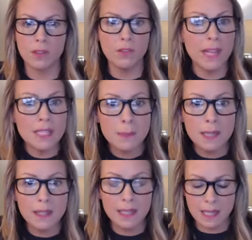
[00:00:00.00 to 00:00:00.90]

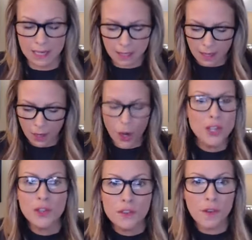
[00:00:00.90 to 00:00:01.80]
flexibility are
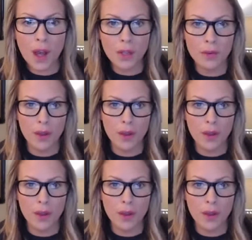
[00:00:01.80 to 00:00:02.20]
you follow